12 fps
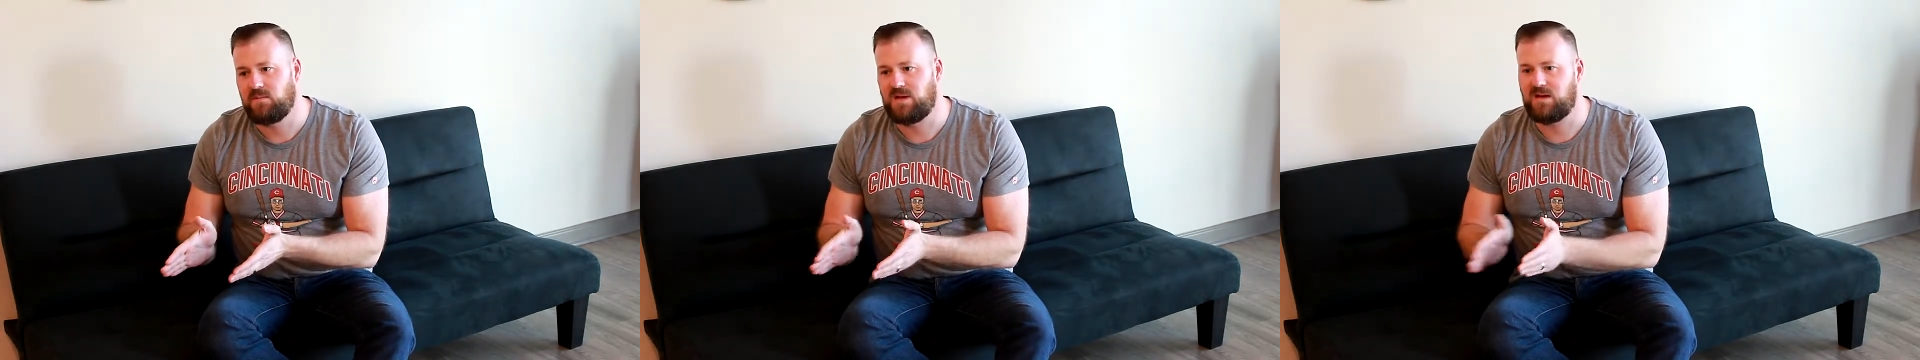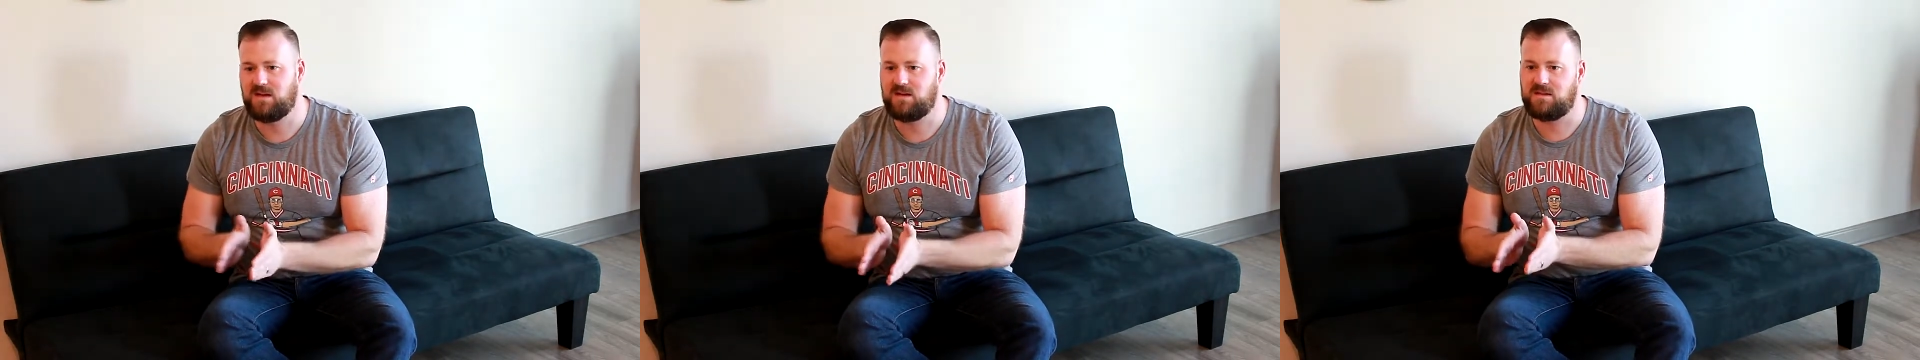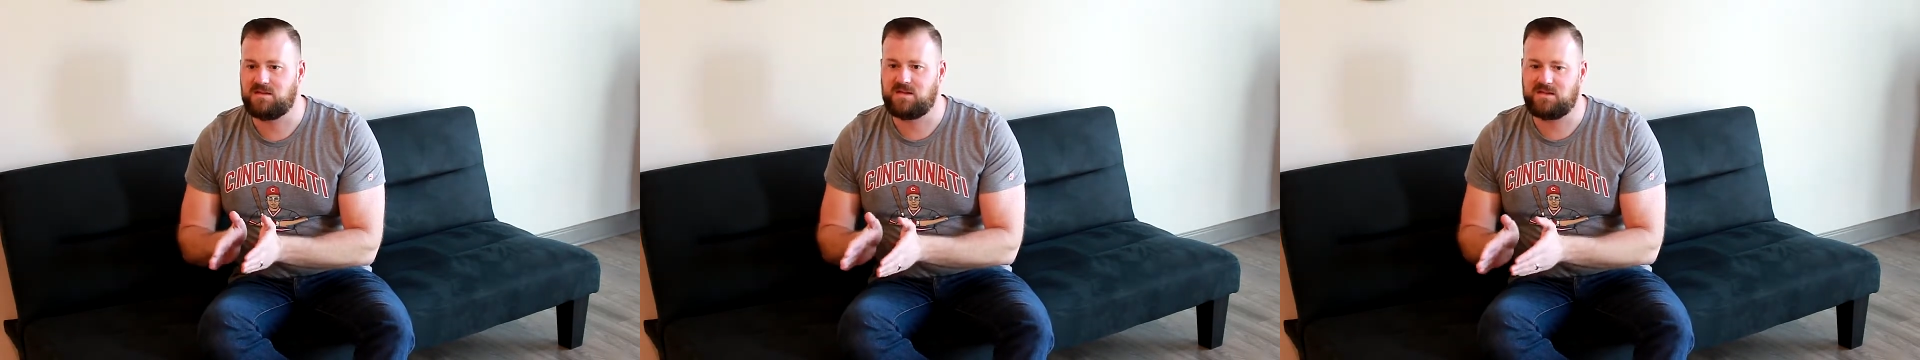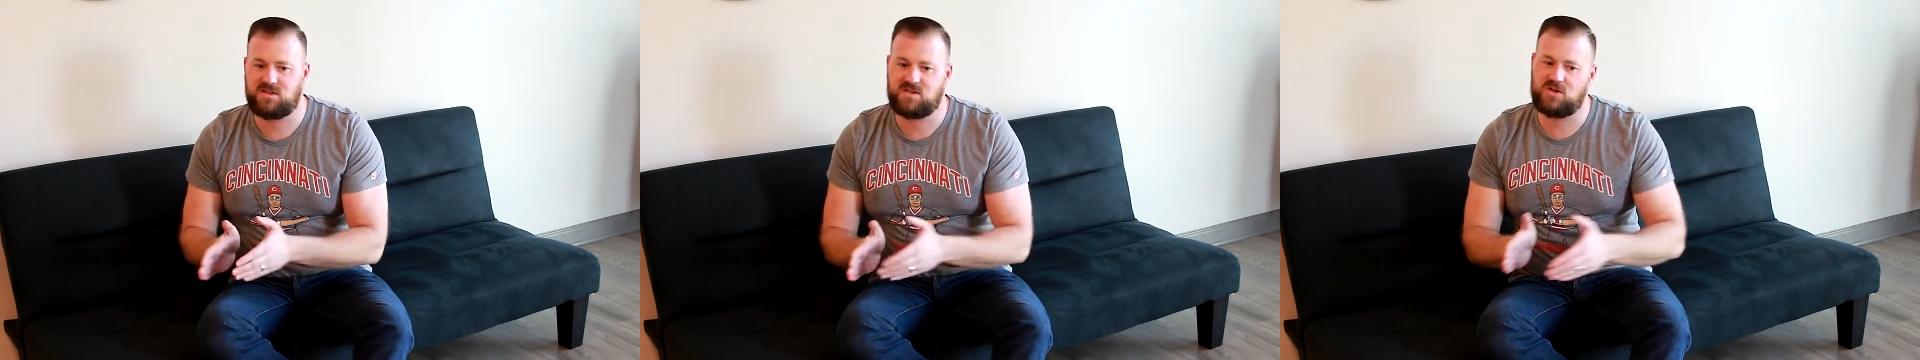because
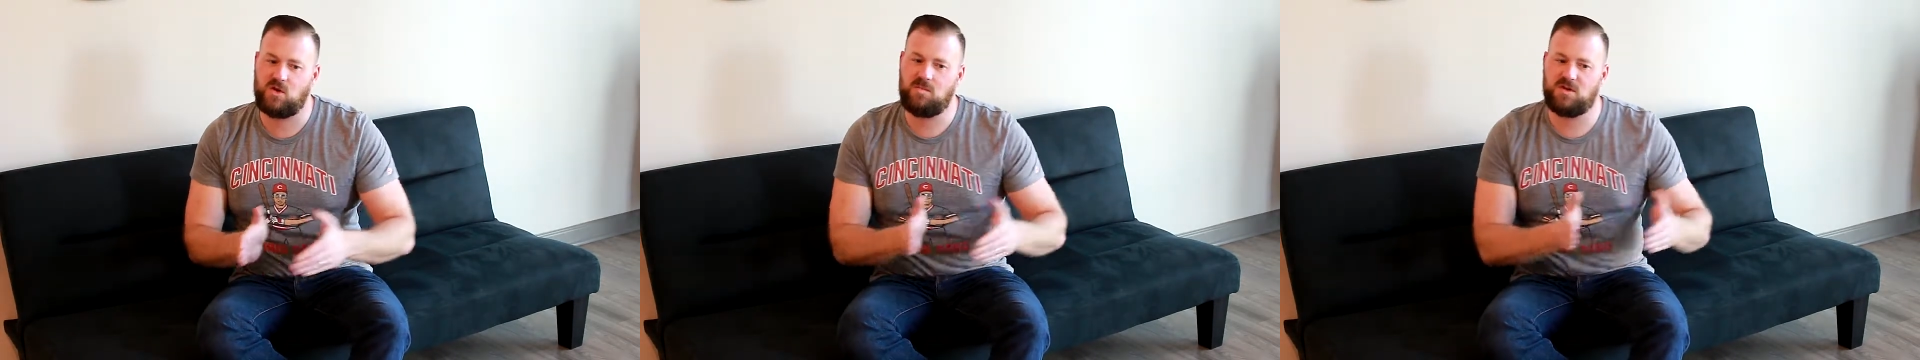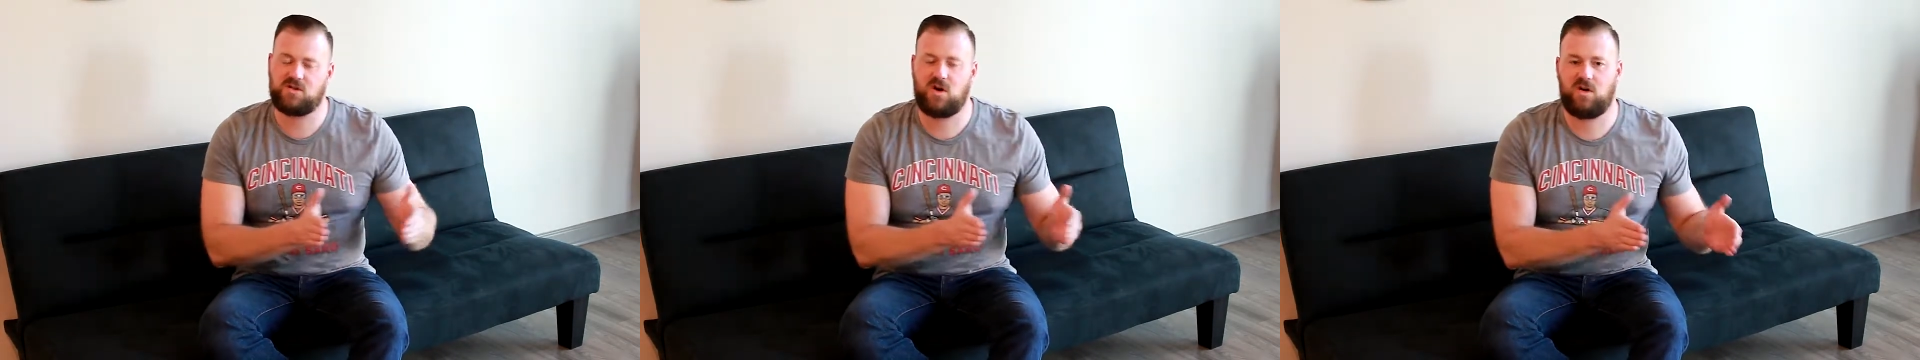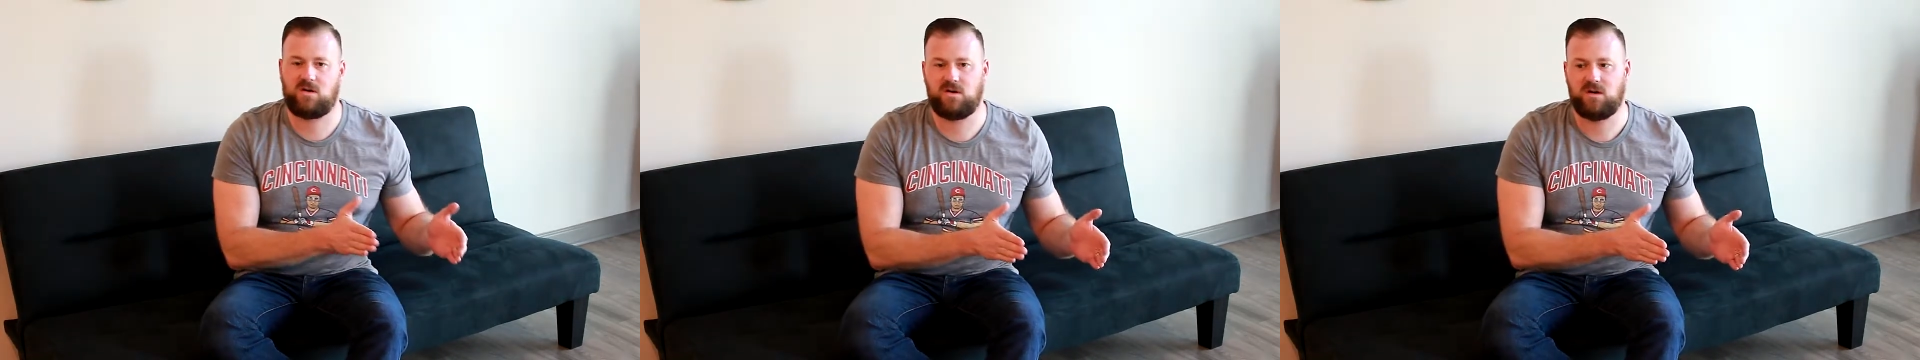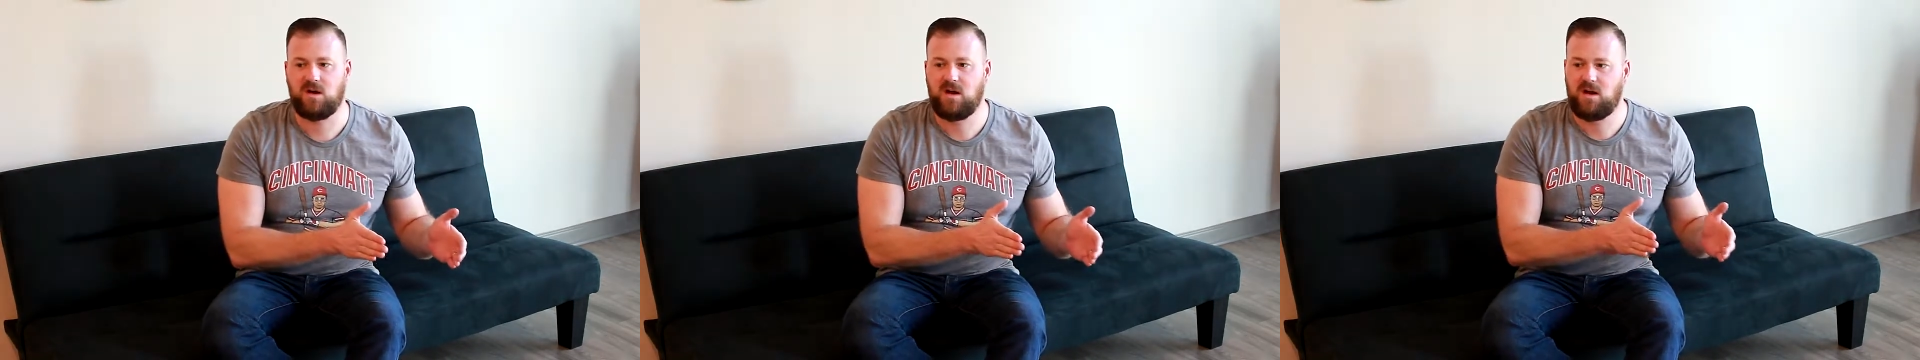it's so much
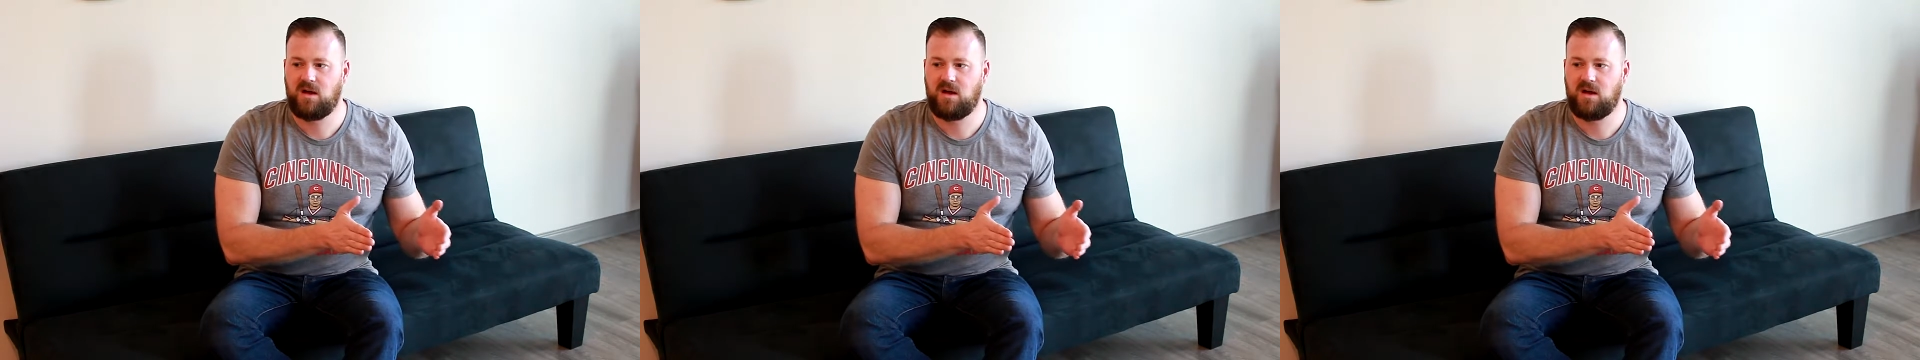harder